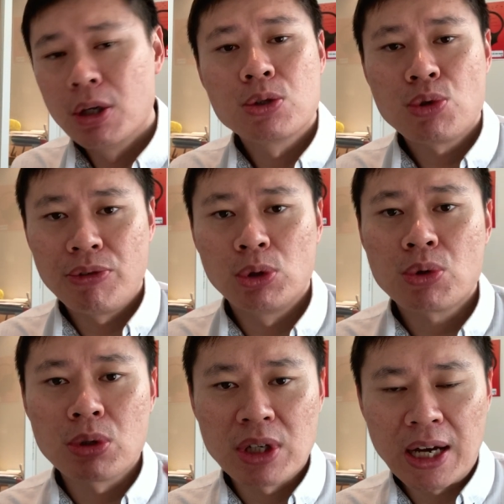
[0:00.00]
So if you're
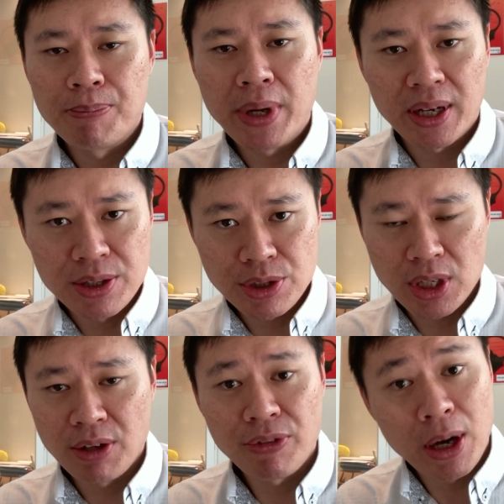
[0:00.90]
looking to cut back and
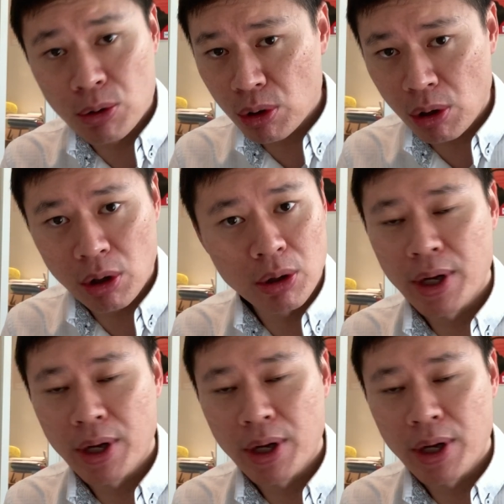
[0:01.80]
save, alcohol